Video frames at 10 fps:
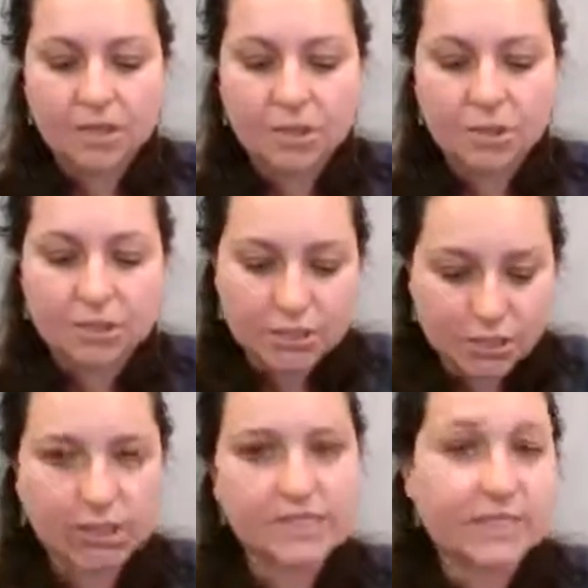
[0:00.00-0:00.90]
she
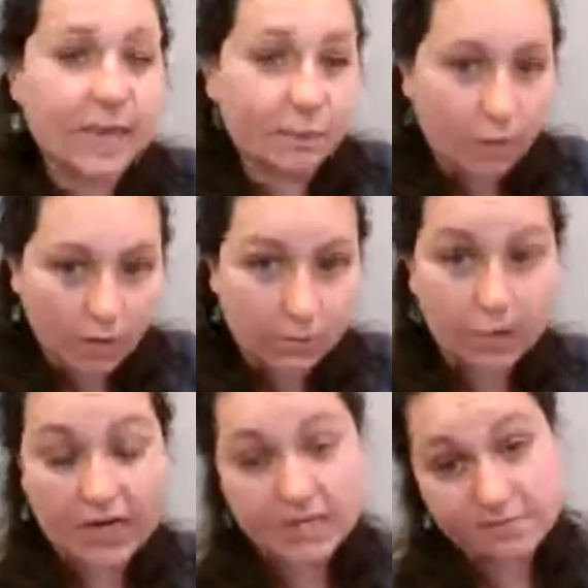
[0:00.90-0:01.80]
starts to get more and
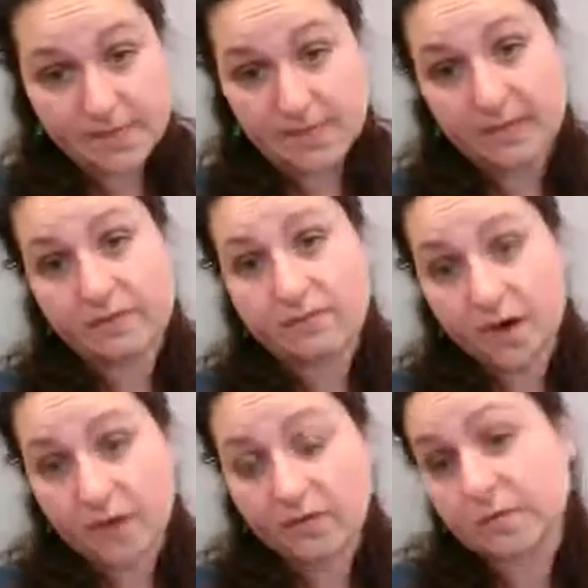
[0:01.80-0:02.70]
more intimately
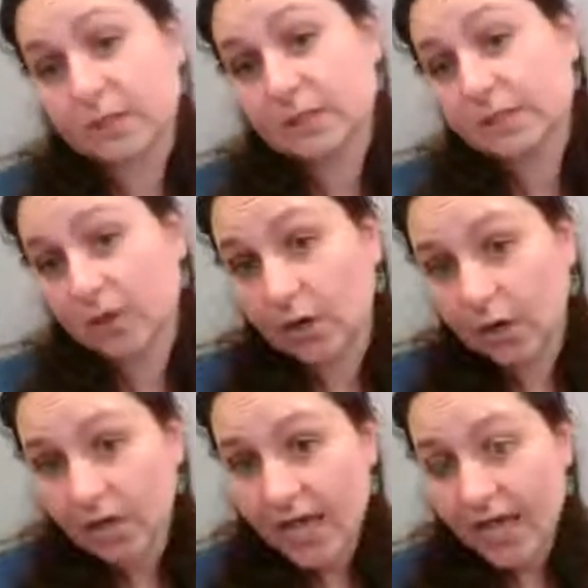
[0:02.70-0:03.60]
involved with this
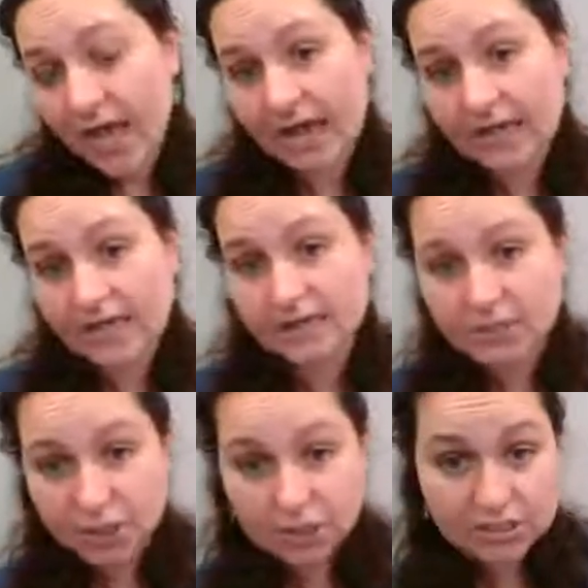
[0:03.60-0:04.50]
girl, and there
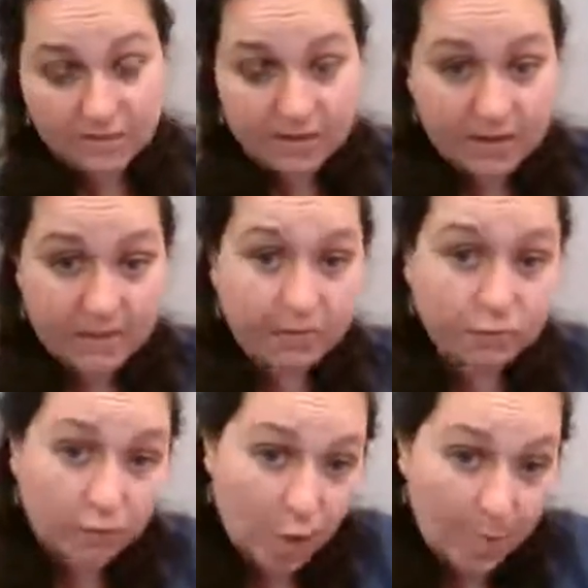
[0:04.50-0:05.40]
starts to become a
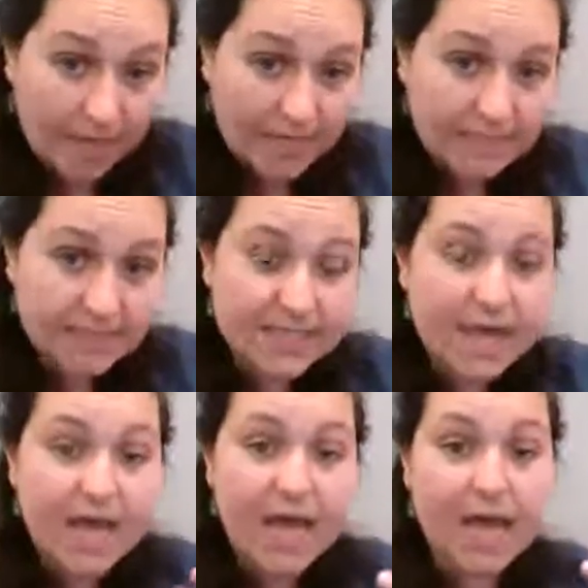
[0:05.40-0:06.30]
romance.
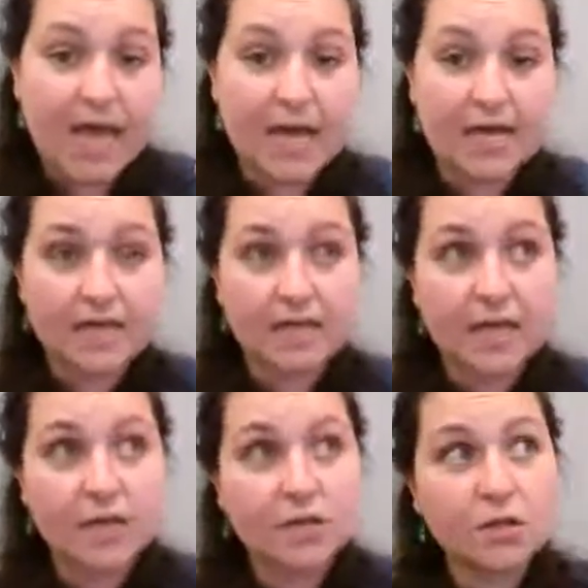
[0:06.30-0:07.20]
And
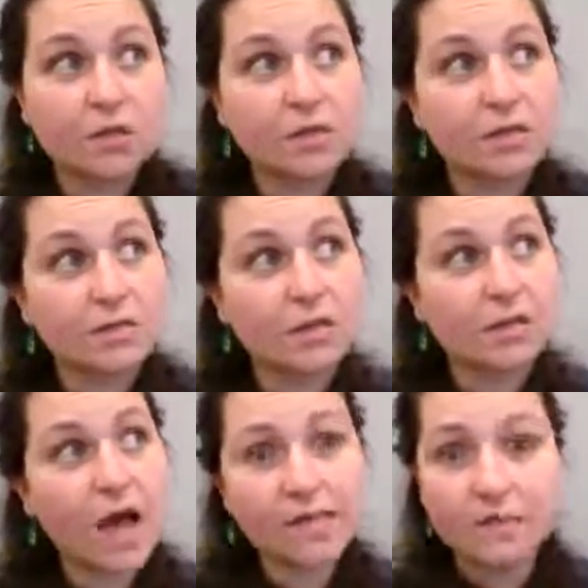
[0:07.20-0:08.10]
there's a
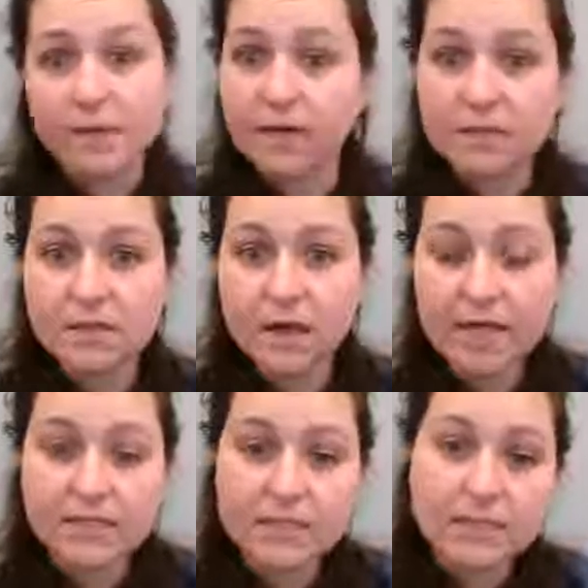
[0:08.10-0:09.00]
lot that Marisol
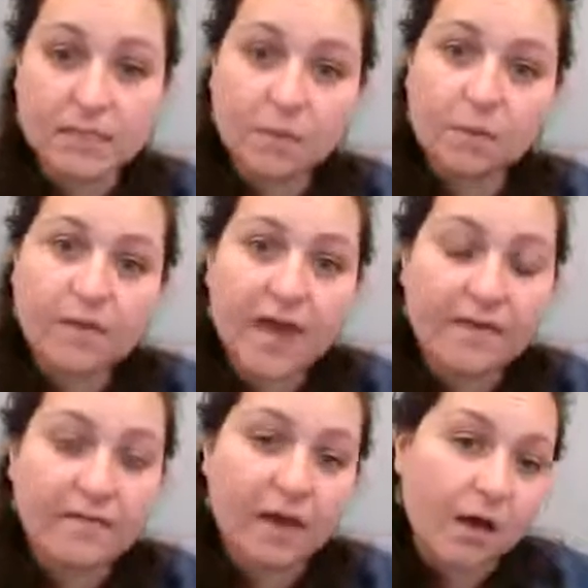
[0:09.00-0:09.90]
has to deal with,
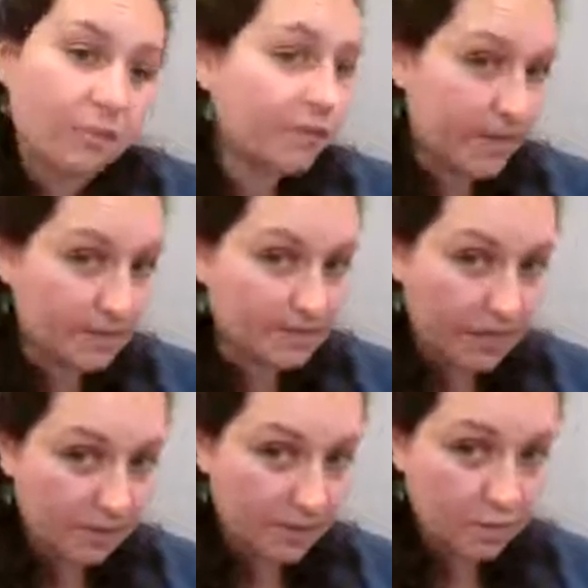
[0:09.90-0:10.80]
having come from El
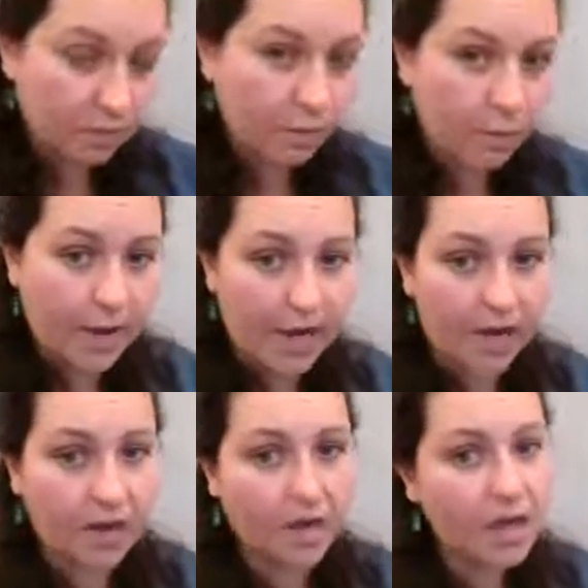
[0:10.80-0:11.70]
Salvador,
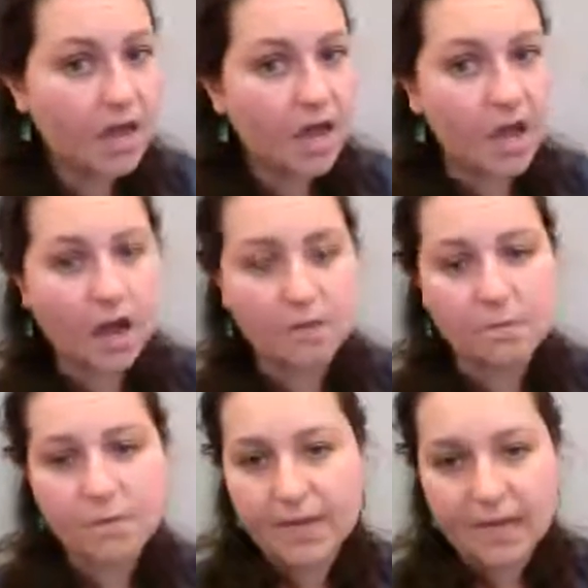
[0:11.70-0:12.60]
where
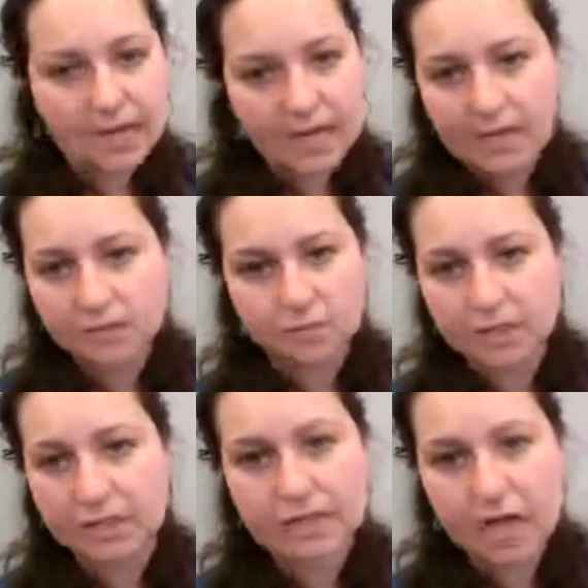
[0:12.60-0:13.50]
being gay is
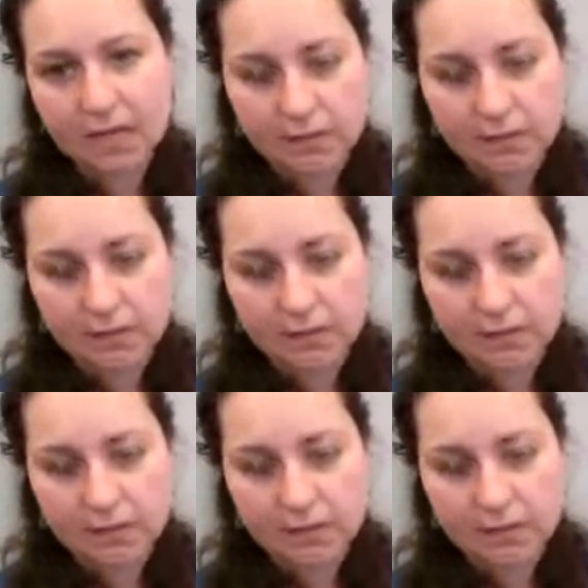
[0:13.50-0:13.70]
really not